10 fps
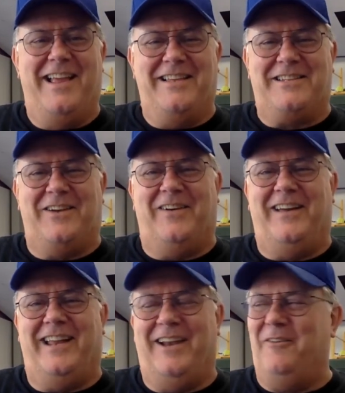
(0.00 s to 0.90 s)
So
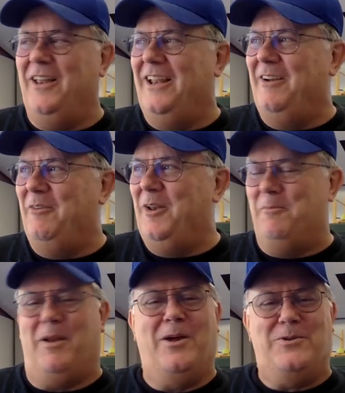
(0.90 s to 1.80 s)
it really
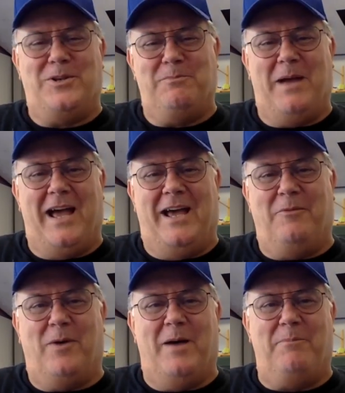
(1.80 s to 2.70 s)
blows your mind
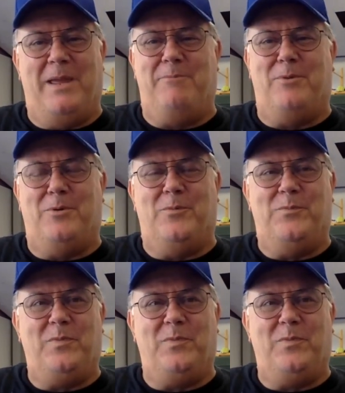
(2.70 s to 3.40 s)
why people,